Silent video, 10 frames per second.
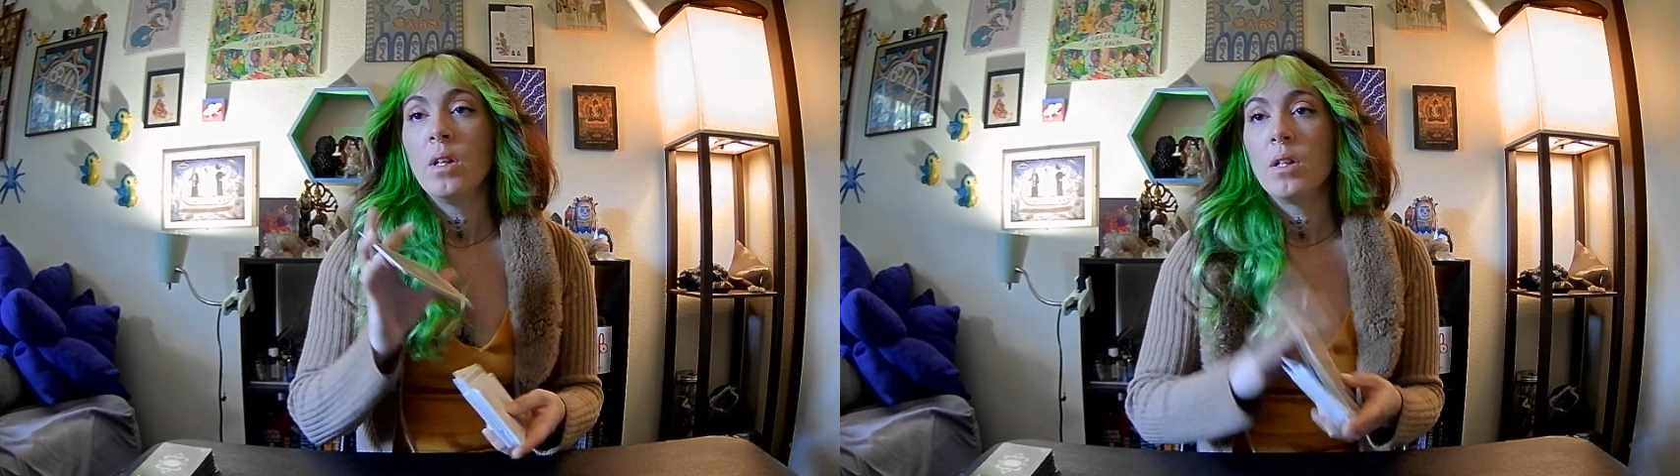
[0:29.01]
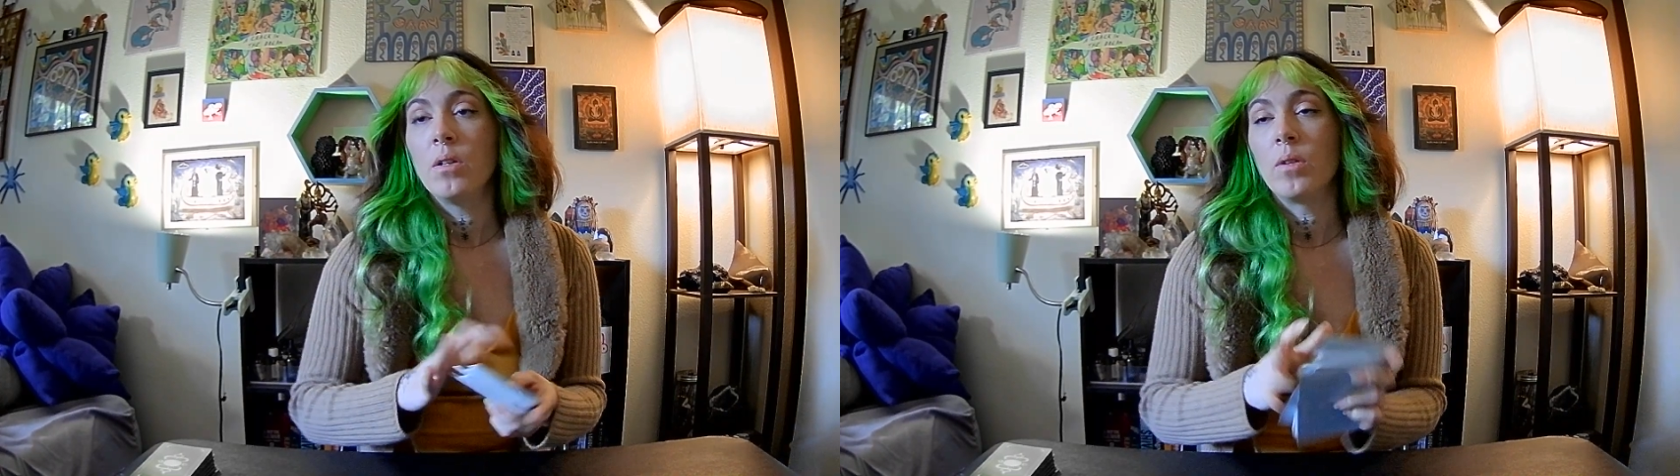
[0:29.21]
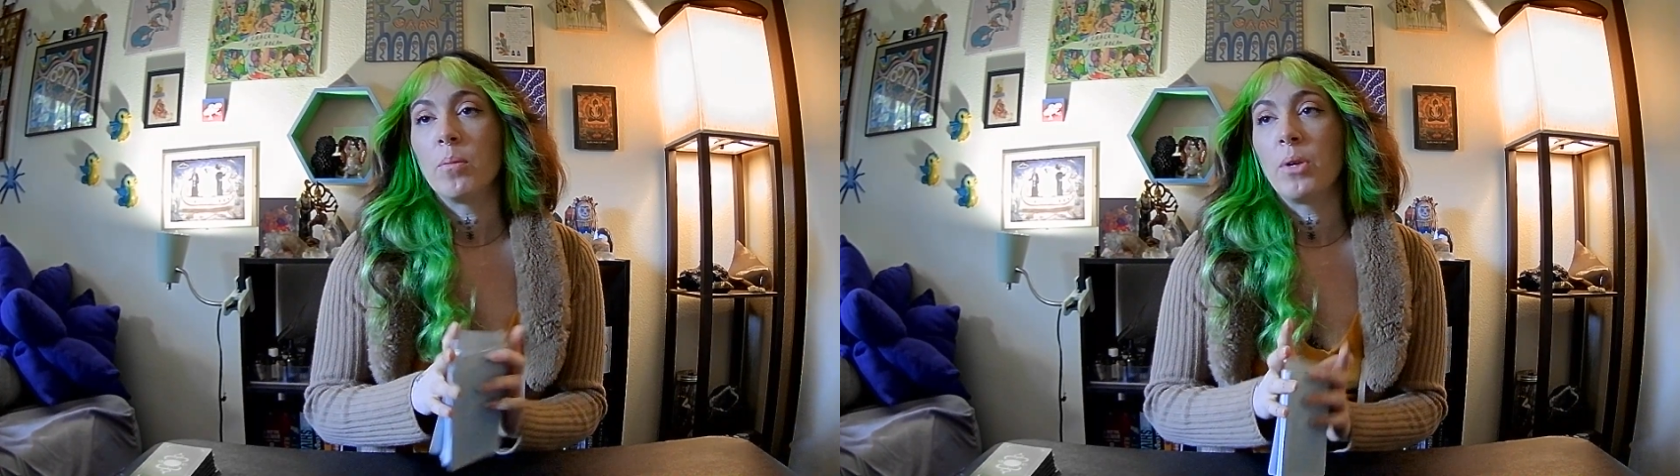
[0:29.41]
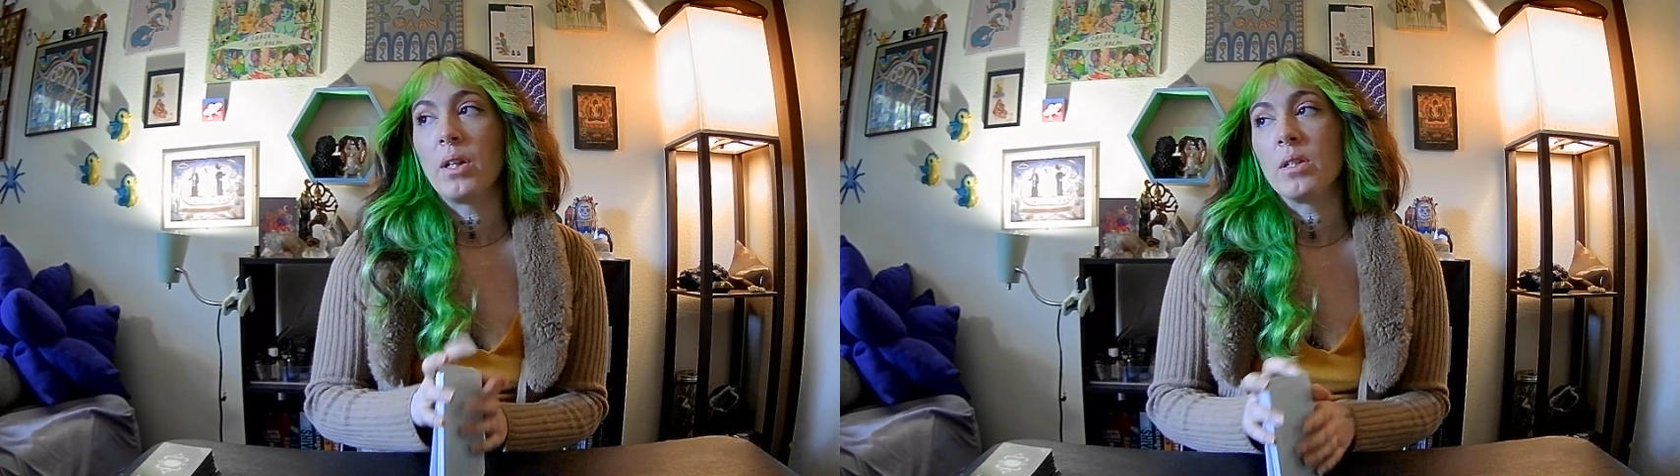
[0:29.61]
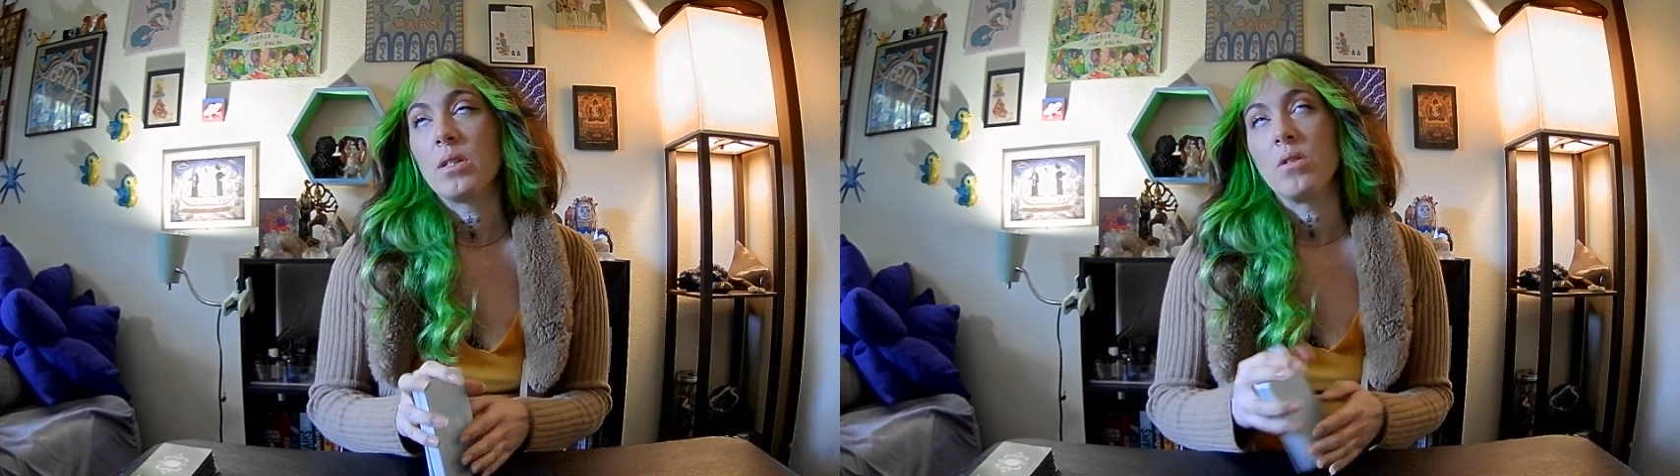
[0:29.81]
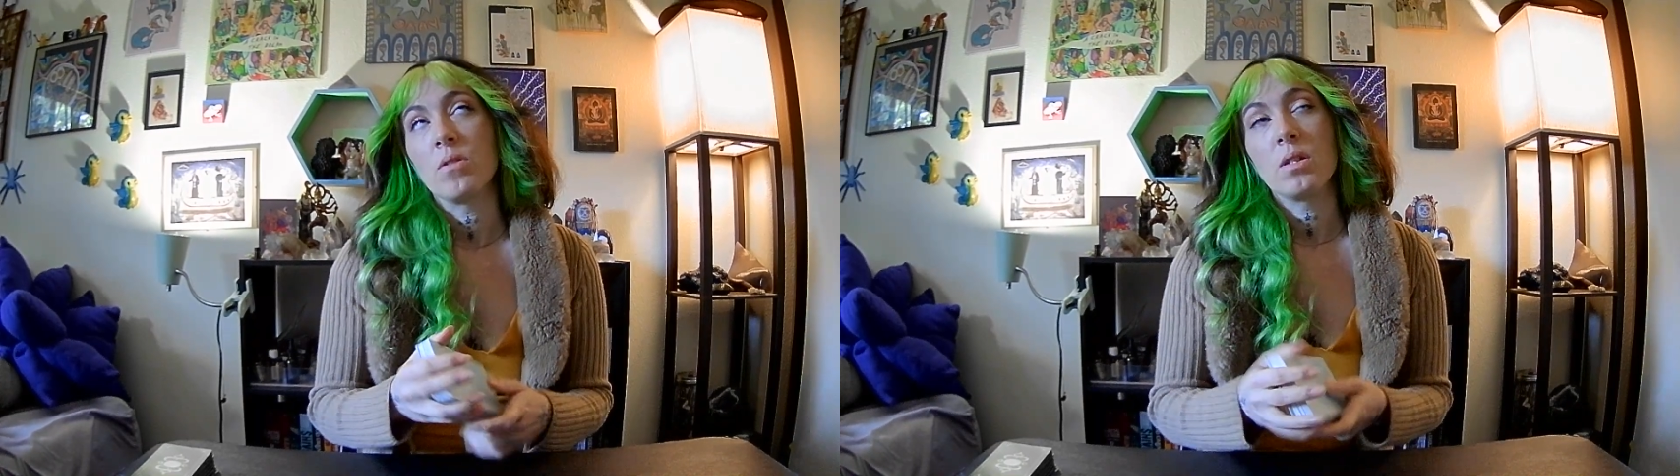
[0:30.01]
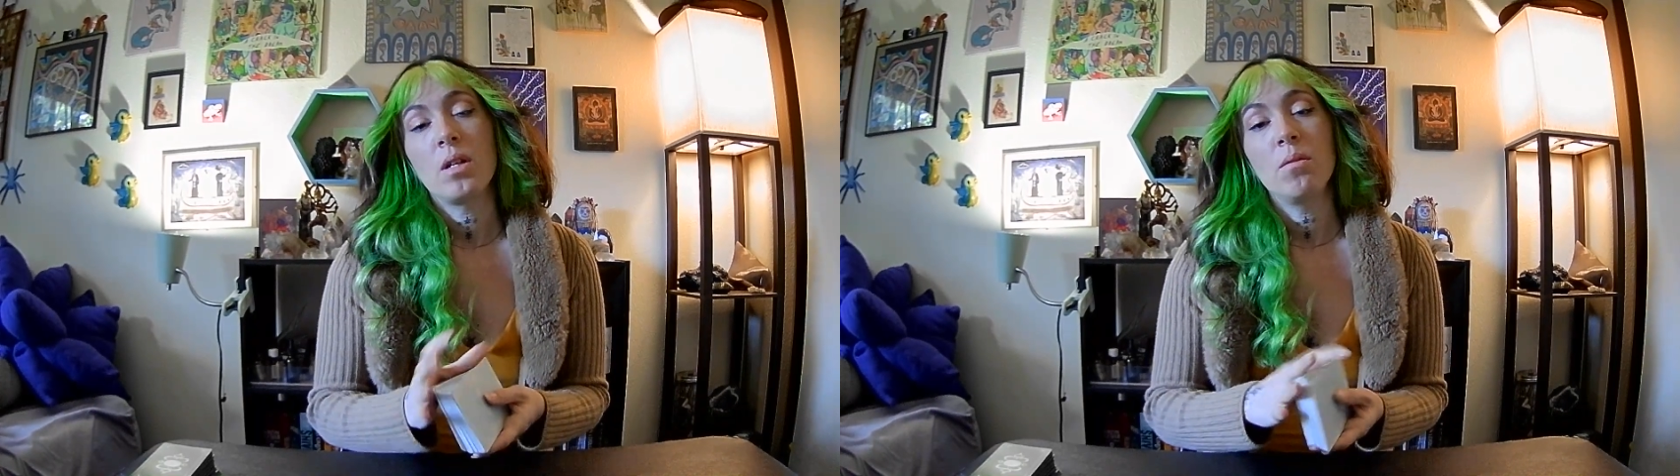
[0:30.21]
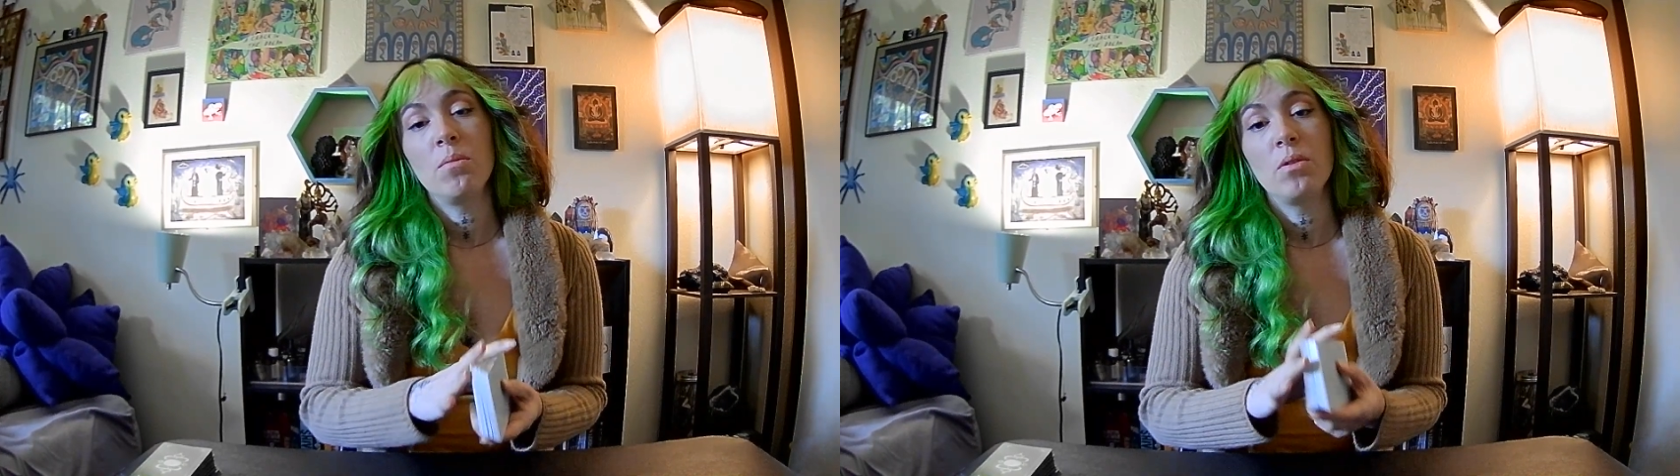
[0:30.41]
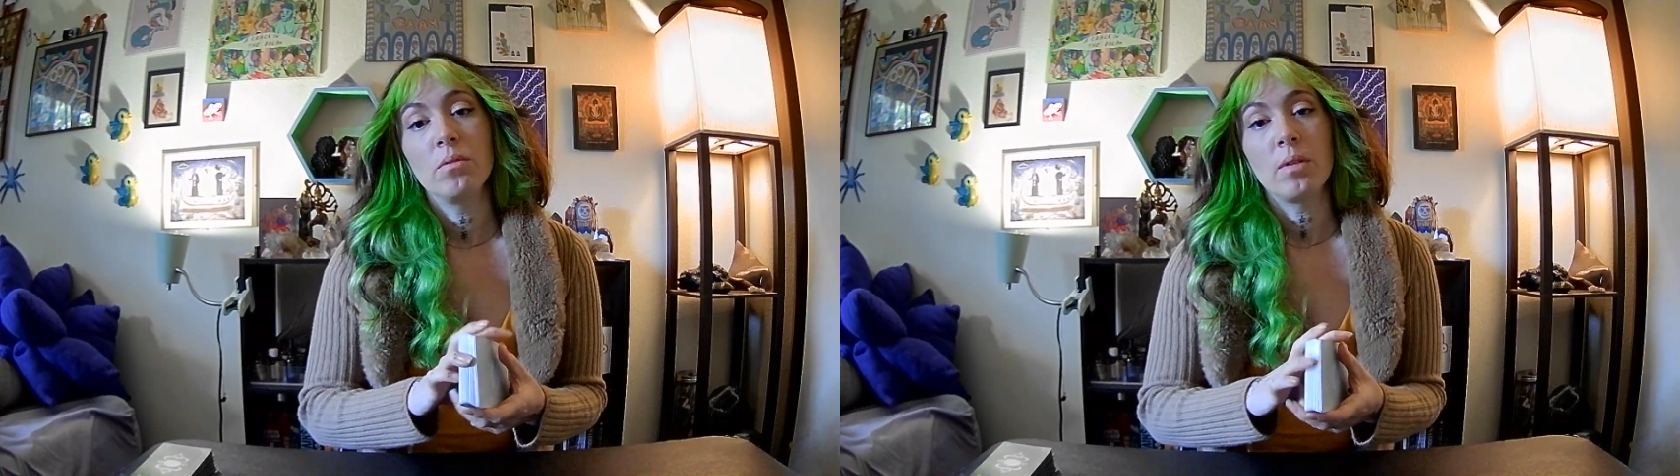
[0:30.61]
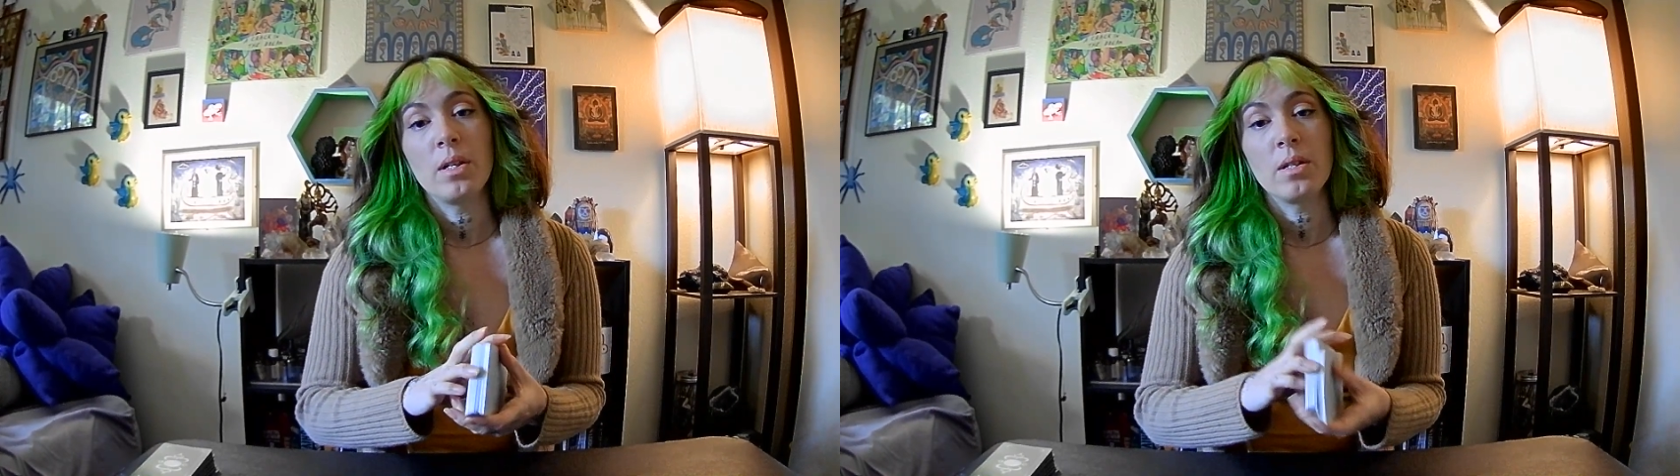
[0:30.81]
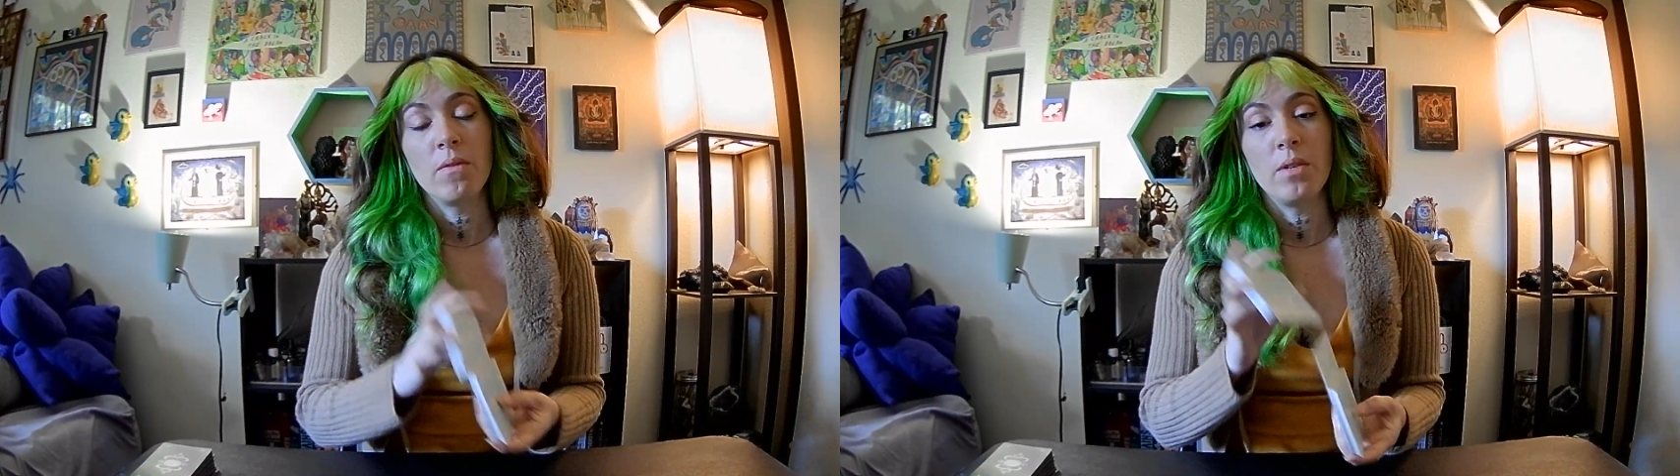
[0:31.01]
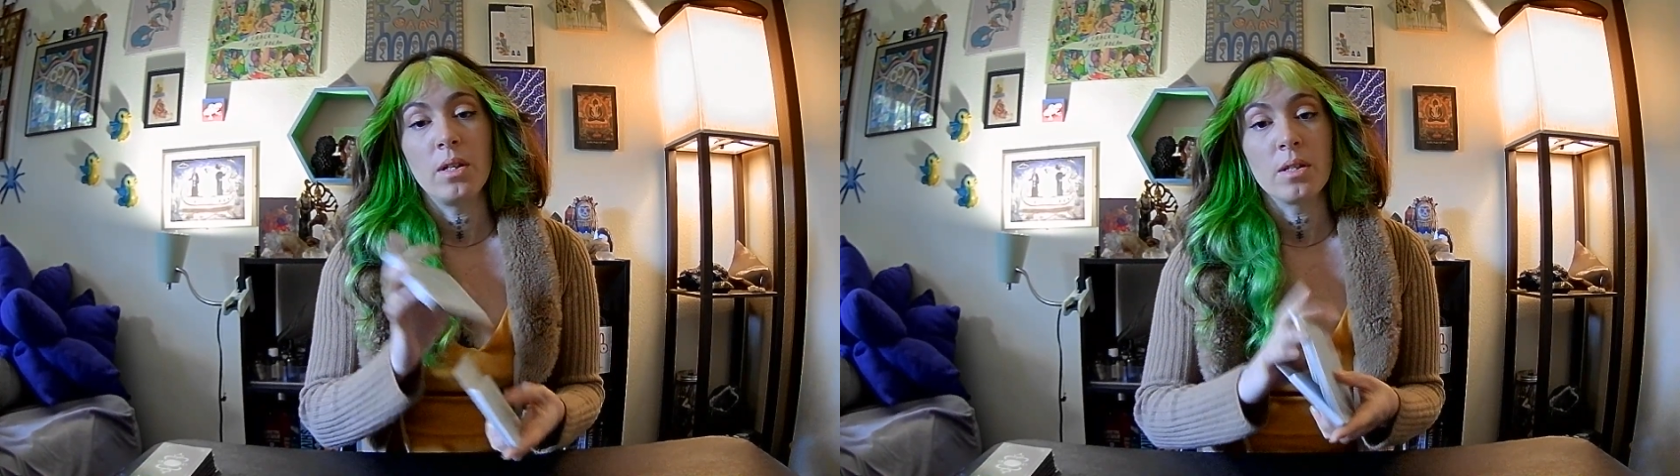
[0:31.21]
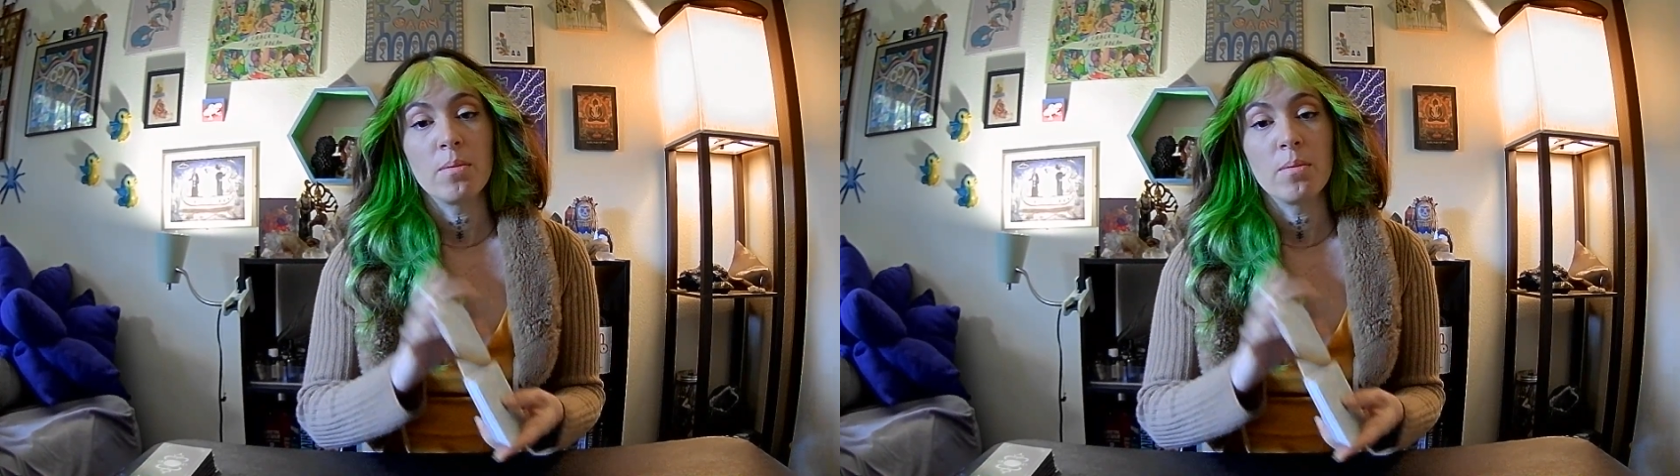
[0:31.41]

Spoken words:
You can apply this to your Sun, Moon, Rising, Venus,